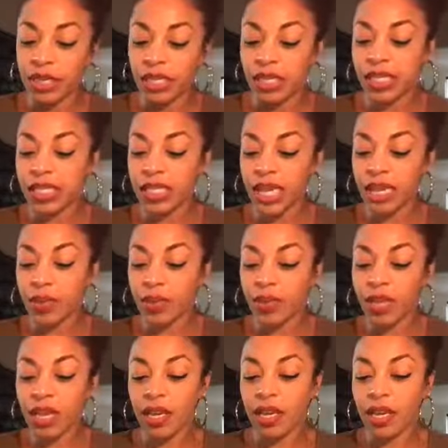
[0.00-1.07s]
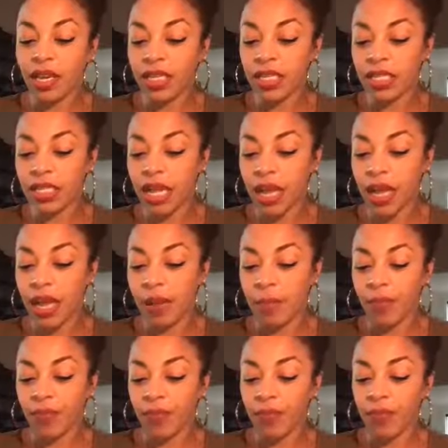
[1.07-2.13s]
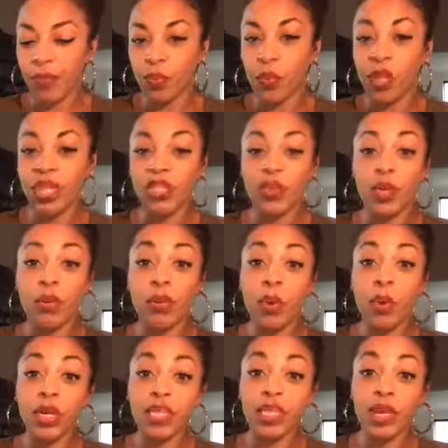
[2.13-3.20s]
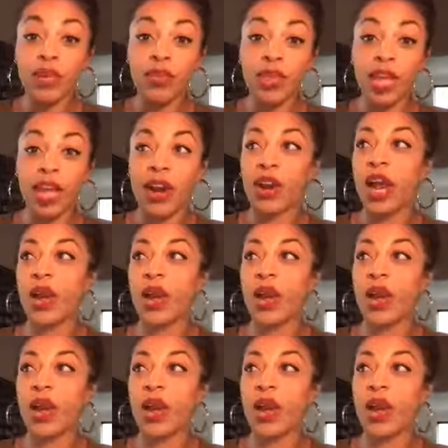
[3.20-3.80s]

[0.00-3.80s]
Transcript: The second thing is really doing more self-care.